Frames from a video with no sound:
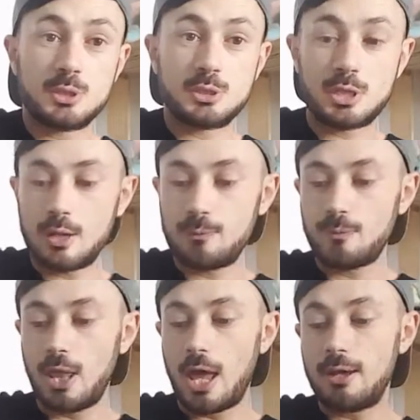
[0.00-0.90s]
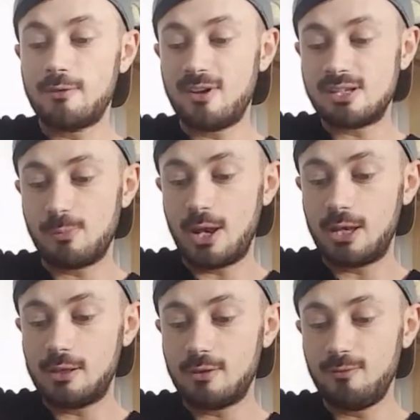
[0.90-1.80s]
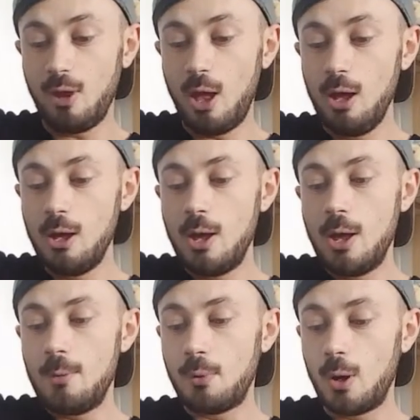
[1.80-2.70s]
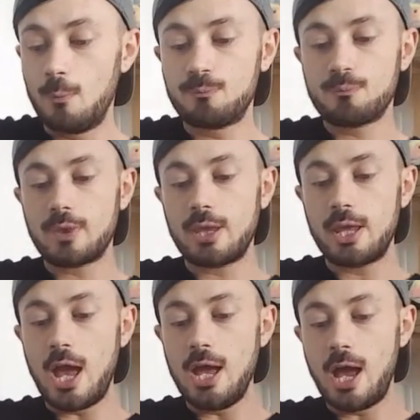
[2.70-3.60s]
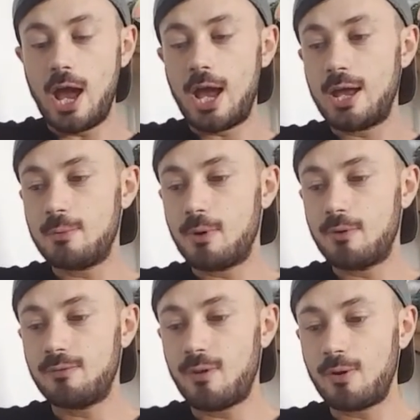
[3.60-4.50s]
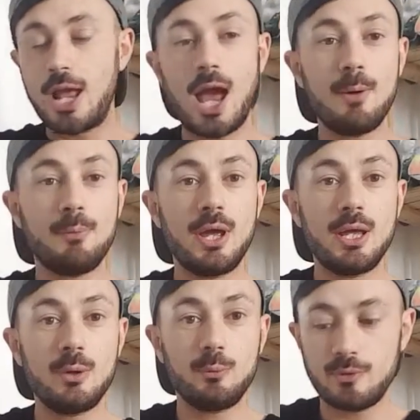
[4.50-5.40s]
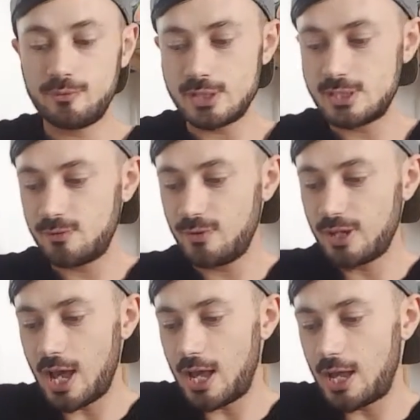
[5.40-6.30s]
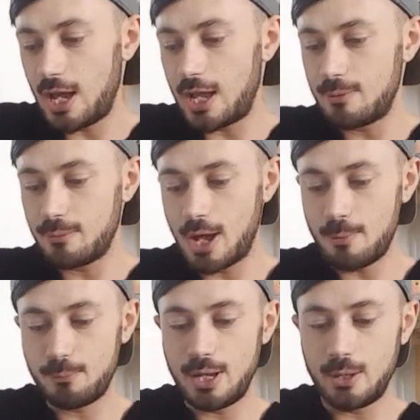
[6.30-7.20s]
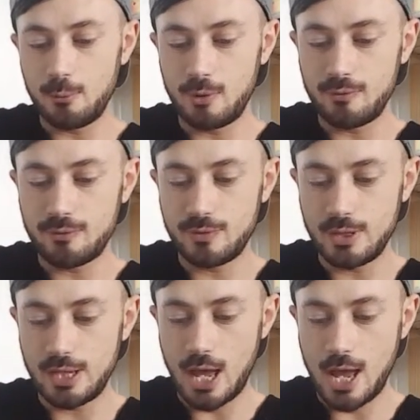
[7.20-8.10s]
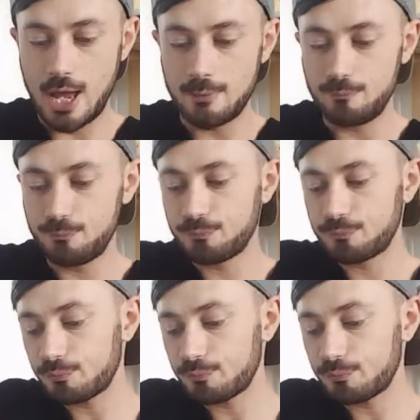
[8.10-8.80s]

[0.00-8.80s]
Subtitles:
just like face planted the floor. But yeah, I am very happy with this figure. I am happy with the